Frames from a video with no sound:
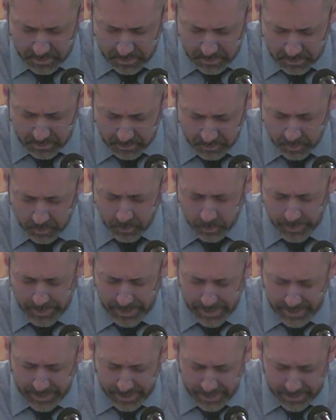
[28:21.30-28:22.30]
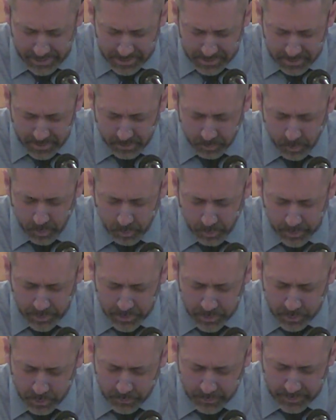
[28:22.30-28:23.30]
Lord, we ask that when we
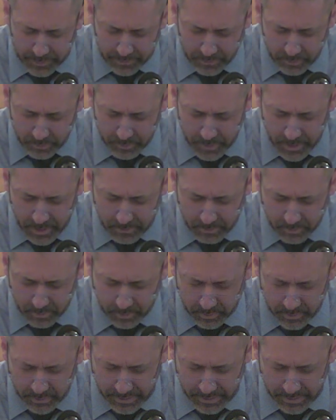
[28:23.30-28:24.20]
do read our Bible